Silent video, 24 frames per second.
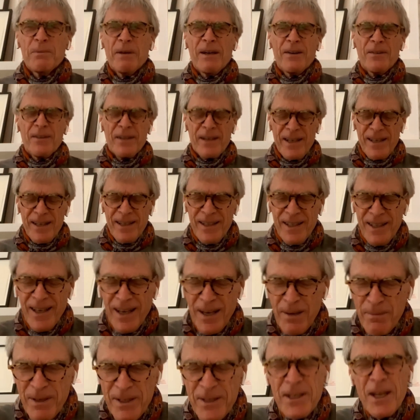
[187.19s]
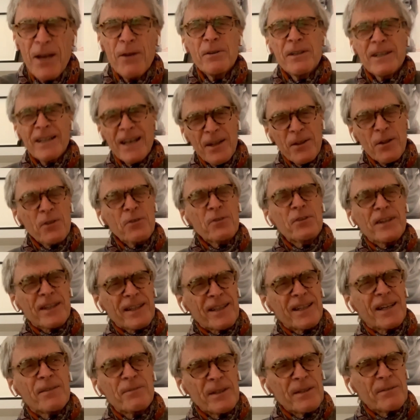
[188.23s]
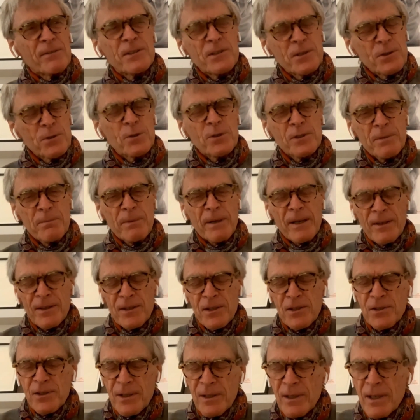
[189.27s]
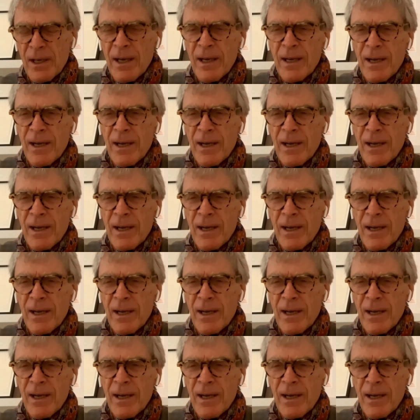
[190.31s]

about that. I mean, the only other thing I've never talked about is that